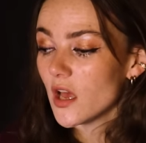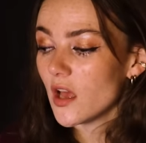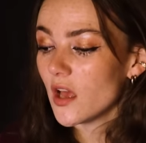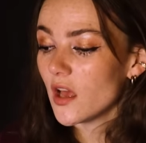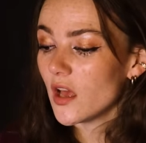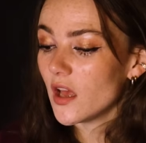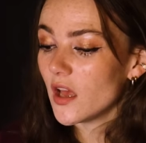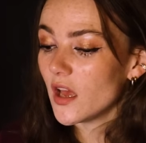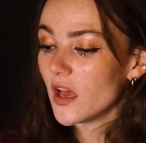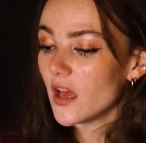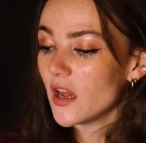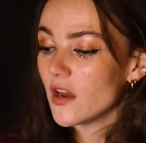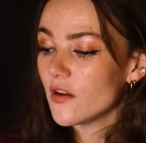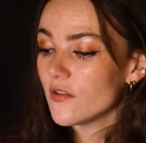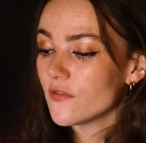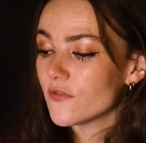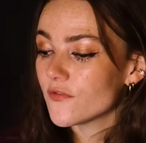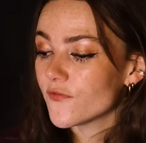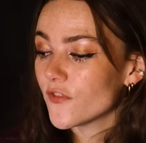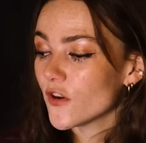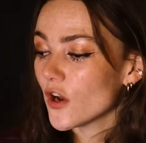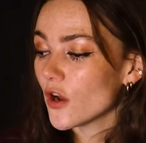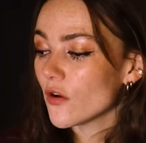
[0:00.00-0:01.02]
And
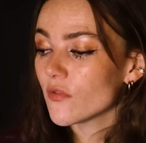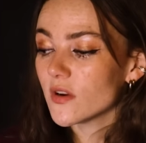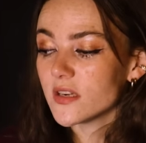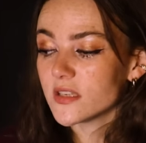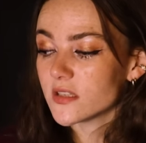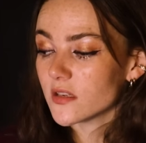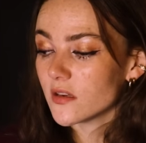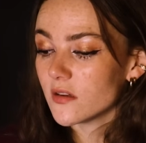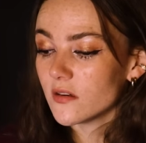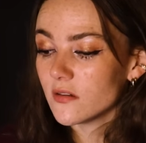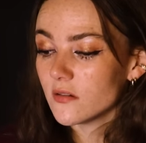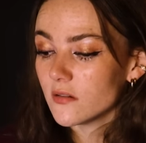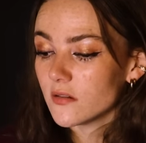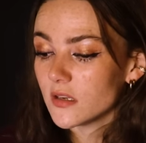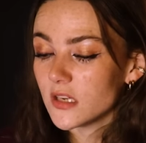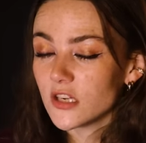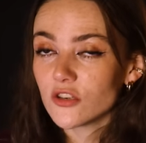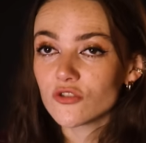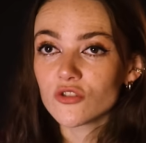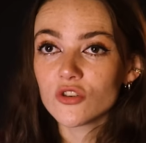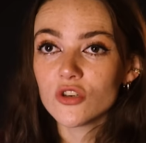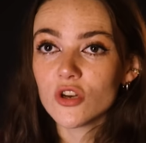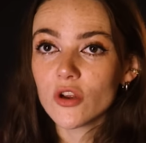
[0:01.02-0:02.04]
for no reason,
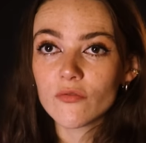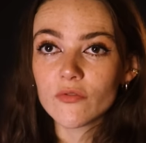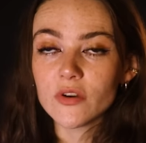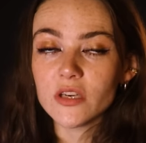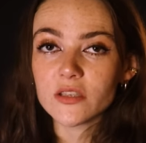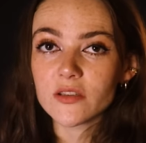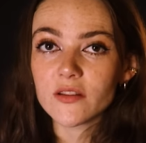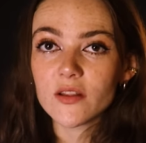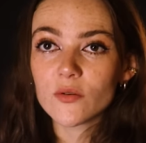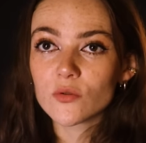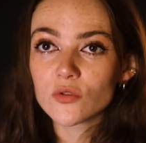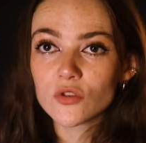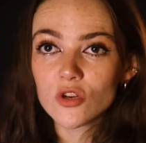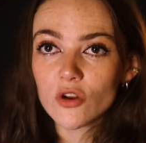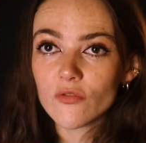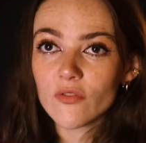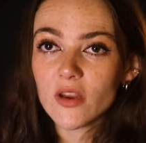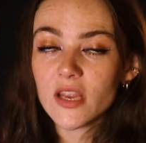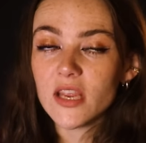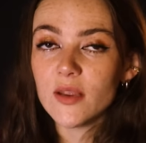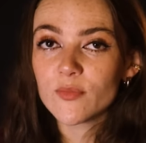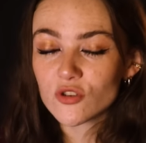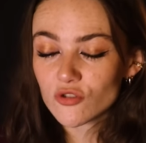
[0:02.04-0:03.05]
literally no reason,
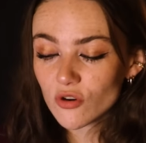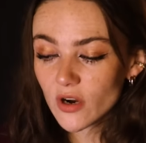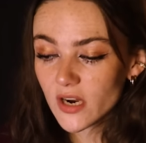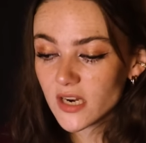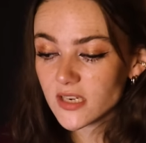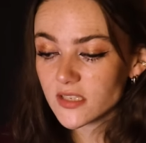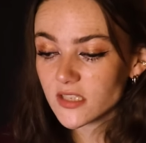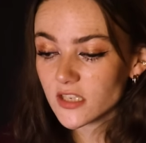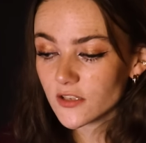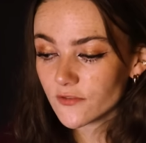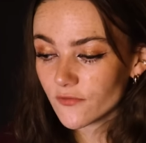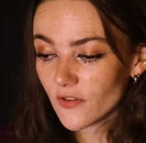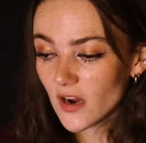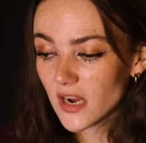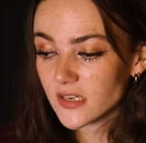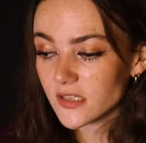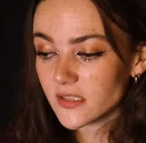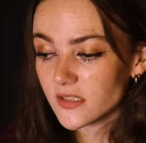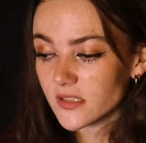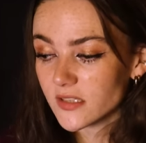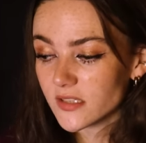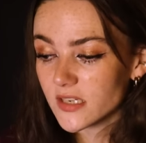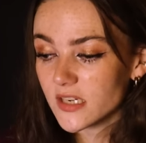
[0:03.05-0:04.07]
he betrays his
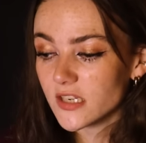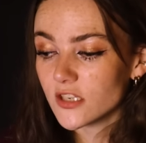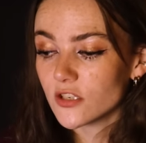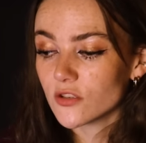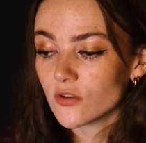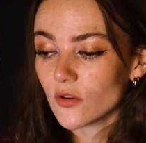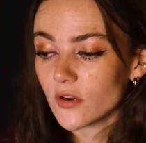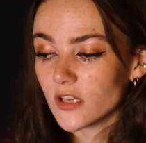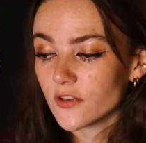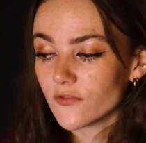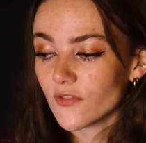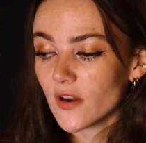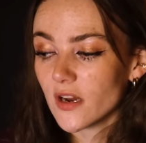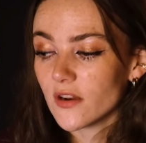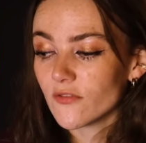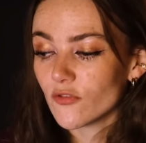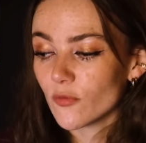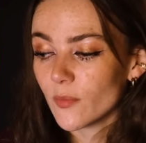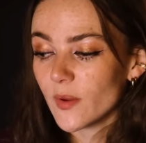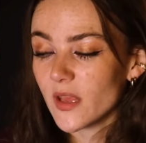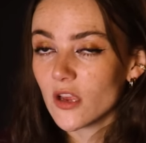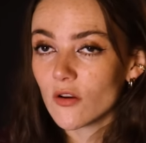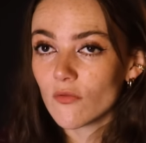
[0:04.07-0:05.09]
friend and snitches on his friend
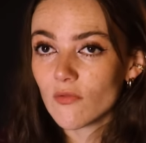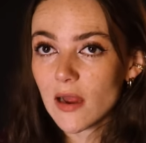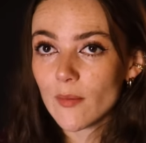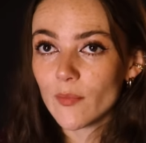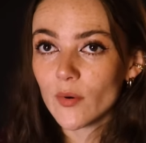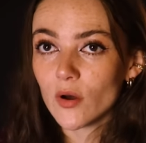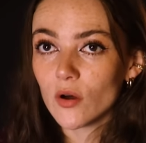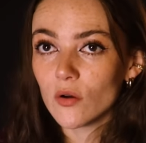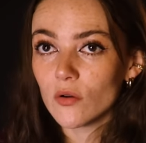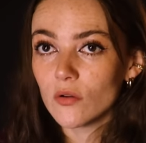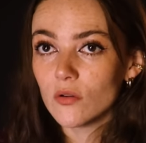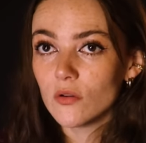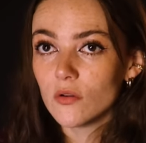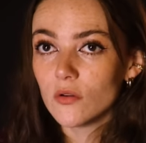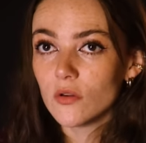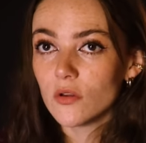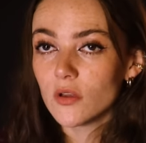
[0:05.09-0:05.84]
for being a rebel.